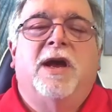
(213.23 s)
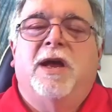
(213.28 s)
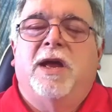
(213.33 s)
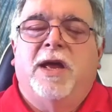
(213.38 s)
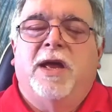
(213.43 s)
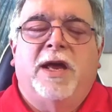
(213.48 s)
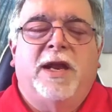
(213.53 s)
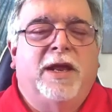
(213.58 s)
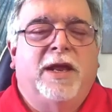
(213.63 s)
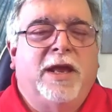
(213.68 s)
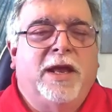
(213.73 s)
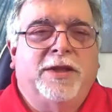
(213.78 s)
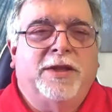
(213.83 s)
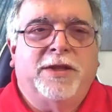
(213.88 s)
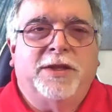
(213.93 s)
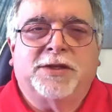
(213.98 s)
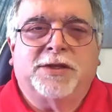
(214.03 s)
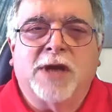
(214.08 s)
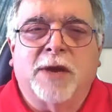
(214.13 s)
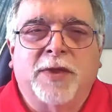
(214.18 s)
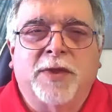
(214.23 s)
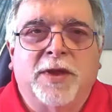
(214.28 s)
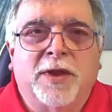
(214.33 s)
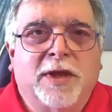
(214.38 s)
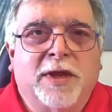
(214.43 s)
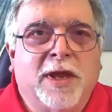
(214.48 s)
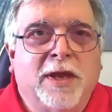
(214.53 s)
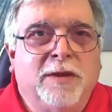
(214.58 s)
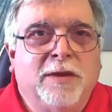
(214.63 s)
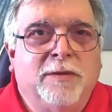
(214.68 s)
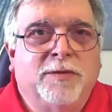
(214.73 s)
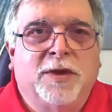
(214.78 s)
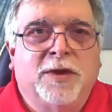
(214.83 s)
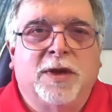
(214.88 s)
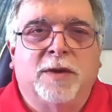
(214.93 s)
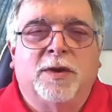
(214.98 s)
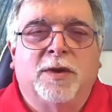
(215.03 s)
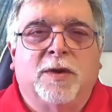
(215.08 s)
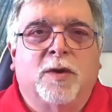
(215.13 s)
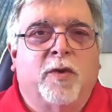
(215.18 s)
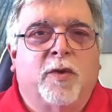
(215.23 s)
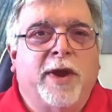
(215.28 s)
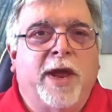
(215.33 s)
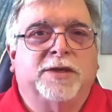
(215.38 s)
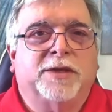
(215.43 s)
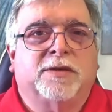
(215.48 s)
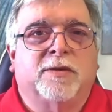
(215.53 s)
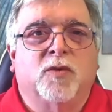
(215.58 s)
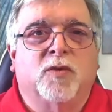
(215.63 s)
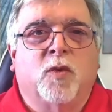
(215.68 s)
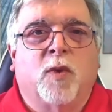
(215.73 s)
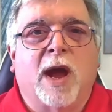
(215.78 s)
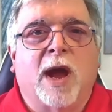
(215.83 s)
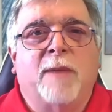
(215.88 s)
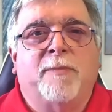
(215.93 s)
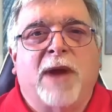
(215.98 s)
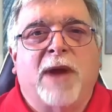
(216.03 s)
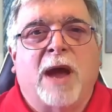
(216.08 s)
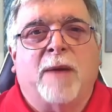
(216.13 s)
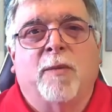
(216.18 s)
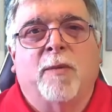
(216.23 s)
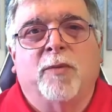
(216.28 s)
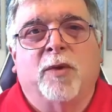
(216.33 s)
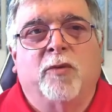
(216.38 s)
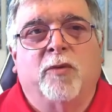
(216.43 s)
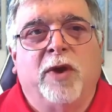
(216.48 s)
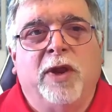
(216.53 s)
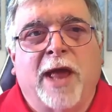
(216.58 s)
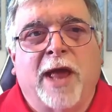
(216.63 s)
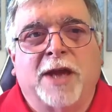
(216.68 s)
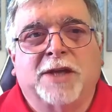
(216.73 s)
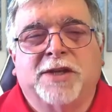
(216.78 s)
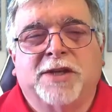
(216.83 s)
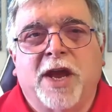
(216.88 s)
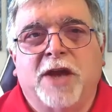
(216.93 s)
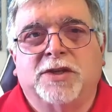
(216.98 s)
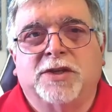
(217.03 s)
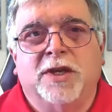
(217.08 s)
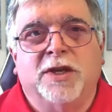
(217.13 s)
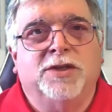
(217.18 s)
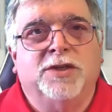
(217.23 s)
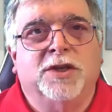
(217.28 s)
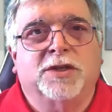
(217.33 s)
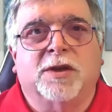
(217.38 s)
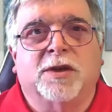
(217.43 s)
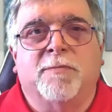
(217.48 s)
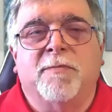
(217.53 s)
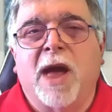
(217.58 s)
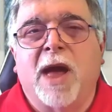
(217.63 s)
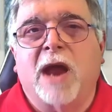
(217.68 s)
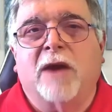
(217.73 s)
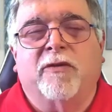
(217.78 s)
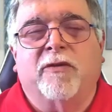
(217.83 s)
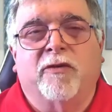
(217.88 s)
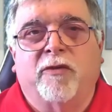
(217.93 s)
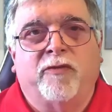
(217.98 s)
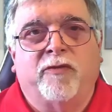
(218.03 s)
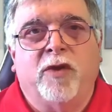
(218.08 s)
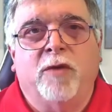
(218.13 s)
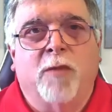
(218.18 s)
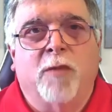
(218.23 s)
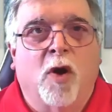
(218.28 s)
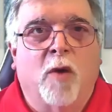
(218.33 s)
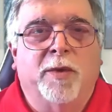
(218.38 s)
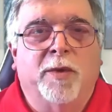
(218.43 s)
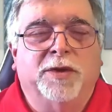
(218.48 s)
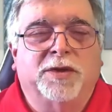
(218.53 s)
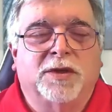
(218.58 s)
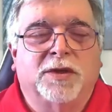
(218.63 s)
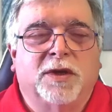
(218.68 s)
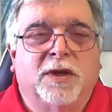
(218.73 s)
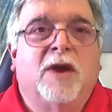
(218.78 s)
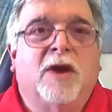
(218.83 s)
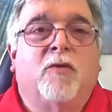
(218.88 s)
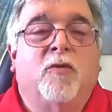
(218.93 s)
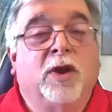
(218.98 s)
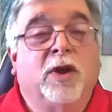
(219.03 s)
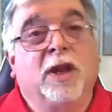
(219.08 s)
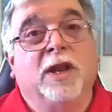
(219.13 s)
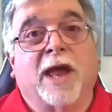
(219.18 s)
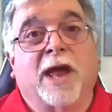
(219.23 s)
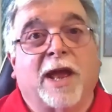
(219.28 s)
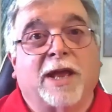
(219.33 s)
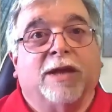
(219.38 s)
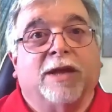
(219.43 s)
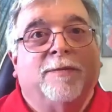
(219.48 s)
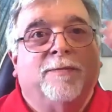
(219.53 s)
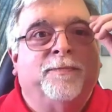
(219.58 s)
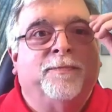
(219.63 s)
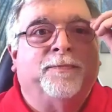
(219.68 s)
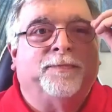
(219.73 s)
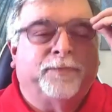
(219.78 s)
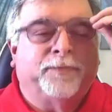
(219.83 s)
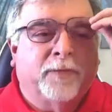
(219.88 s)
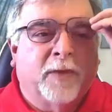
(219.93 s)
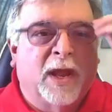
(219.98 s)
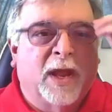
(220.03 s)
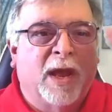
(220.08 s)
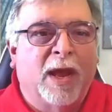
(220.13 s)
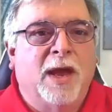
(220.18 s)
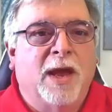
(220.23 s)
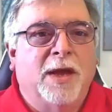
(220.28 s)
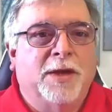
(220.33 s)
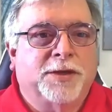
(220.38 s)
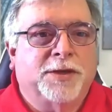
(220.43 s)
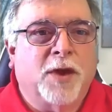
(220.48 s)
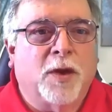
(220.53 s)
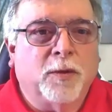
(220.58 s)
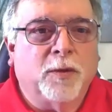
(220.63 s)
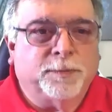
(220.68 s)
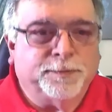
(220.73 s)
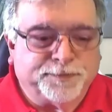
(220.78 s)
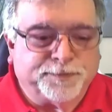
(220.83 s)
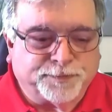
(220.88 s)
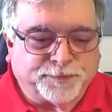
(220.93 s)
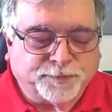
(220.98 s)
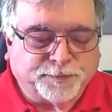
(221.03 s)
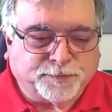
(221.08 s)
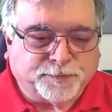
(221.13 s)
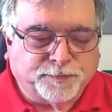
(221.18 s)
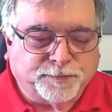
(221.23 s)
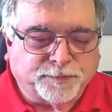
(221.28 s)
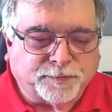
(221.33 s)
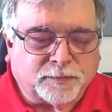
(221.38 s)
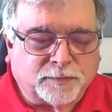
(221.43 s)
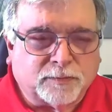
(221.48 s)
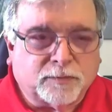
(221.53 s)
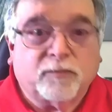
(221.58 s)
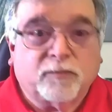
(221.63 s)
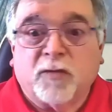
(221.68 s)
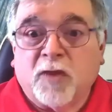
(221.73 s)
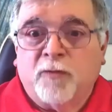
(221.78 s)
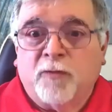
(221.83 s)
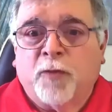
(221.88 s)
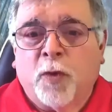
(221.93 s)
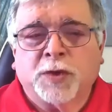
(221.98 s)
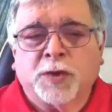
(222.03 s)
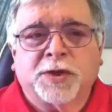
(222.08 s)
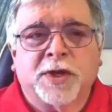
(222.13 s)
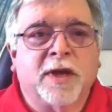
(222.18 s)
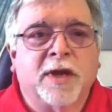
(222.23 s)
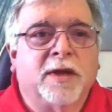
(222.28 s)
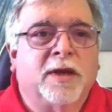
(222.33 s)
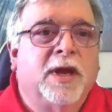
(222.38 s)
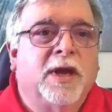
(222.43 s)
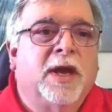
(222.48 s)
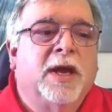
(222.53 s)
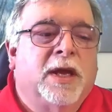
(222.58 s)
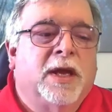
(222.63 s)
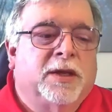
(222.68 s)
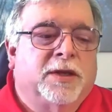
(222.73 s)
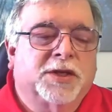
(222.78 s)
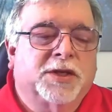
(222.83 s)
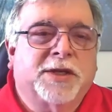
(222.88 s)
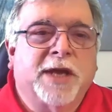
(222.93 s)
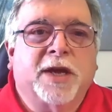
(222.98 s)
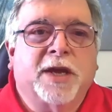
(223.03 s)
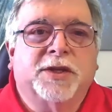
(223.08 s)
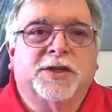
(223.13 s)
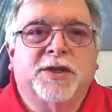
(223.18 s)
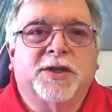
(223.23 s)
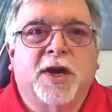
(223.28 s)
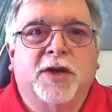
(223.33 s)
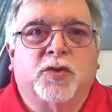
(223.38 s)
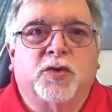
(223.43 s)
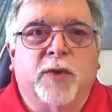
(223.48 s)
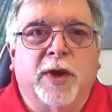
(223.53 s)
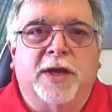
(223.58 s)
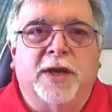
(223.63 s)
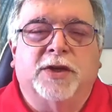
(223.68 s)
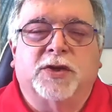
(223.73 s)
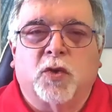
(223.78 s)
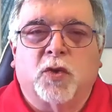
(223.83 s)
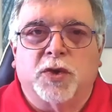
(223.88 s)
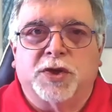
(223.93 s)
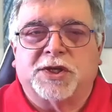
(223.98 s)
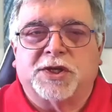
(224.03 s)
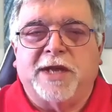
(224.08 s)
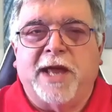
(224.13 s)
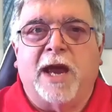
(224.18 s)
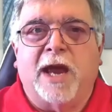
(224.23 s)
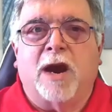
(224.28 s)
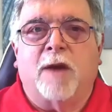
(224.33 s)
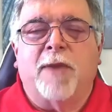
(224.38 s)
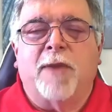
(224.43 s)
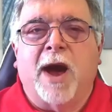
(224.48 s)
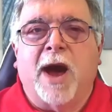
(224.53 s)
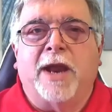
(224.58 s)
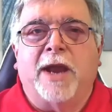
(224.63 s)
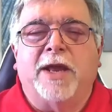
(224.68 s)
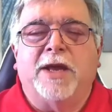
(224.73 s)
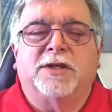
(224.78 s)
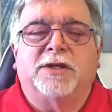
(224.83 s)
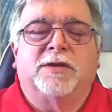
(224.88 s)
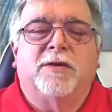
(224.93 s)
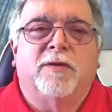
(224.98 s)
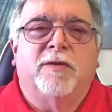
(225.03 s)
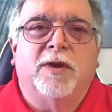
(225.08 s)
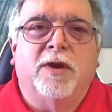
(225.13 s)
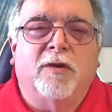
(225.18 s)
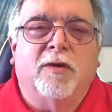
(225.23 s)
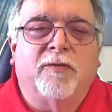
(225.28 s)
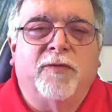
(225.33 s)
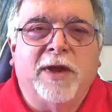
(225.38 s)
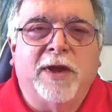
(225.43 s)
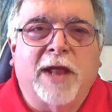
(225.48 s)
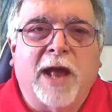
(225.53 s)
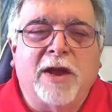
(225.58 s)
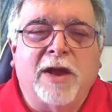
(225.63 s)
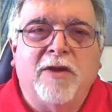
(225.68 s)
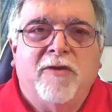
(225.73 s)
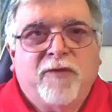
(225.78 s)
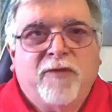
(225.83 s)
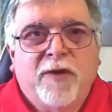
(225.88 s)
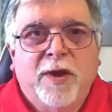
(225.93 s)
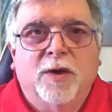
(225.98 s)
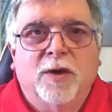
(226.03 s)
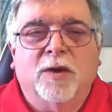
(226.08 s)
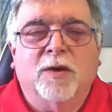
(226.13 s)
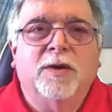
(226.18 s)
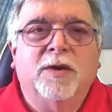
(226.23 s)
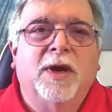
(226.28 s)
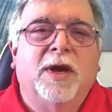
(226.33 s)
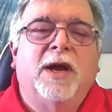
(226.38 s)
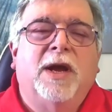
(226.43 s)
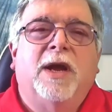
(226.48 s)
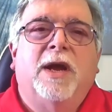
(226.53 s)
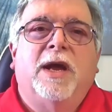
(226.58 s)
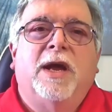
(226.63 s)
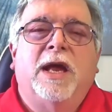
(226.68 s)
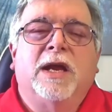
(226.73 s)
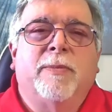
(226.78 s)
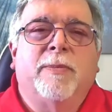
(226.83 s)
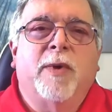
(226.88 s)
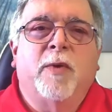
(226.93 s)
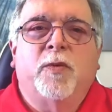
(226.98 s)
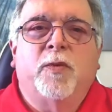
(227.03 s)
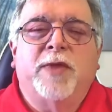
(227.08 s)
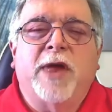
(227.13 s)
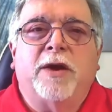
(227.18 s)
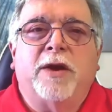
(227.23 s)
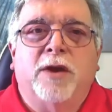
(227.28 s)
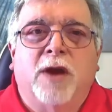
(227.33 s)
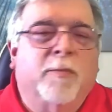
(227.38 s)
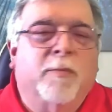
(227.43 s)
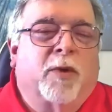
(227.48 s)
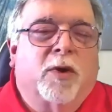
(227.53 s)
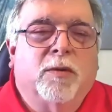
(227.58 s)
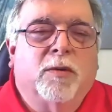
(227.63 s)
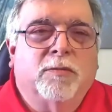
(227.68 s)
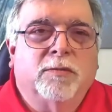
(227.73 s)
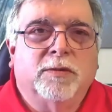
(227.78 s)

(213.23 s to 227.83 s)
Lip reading: And it's something that can create some quite palpable relaxation in just a matter of a few moments. Really like it. So first thing, let's take a SUDS reading, sort of scan our bodies, feel how you feel, and come up with that number,